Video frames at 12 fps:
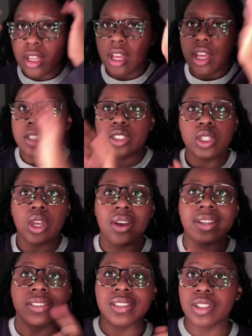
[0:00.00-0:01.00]
So y'all,
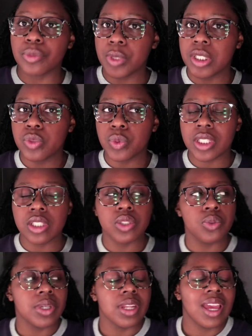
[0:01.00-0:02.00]
it's 3:22
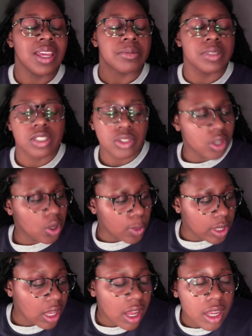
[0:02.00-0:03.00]
and I am still going.
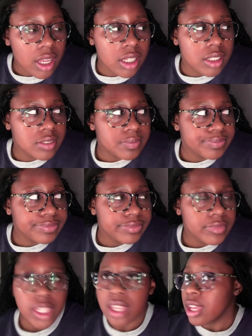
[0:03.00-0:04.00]
Like,
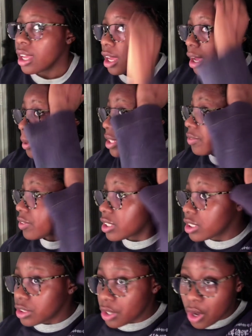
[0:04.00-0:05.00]
I'm about to finish
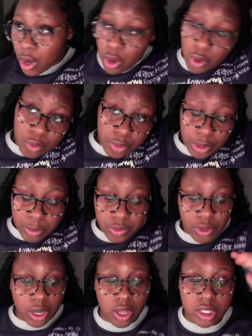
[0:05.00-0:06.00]
this whole row before I
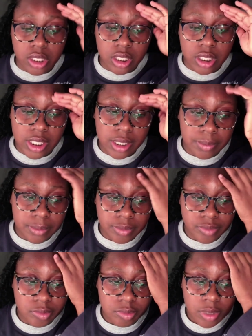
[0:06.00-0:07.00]
go to sleep,
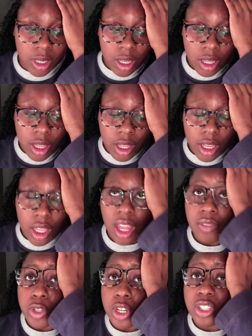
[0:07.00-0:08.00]
and I have
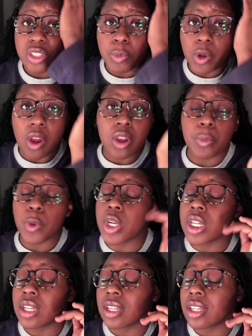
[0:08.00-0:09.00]
church tomorrow in the morning.